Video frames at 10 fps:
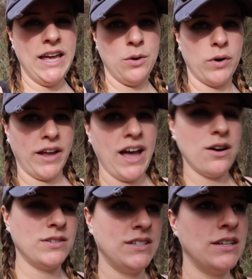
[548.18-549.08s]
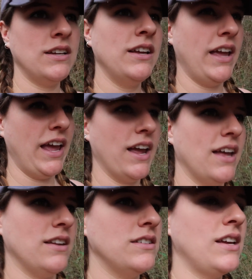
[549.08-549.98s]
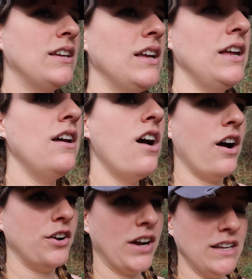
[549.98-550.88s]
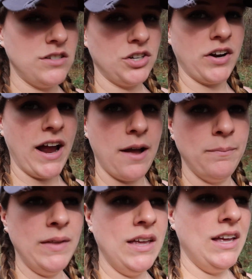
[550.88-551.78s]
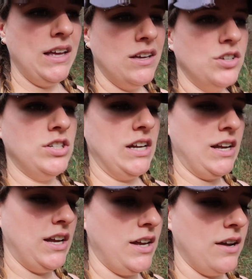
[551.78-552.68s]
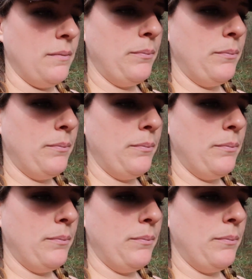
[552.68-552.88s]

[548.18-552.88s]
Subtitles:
like HIIT workouts, and on her Instagram she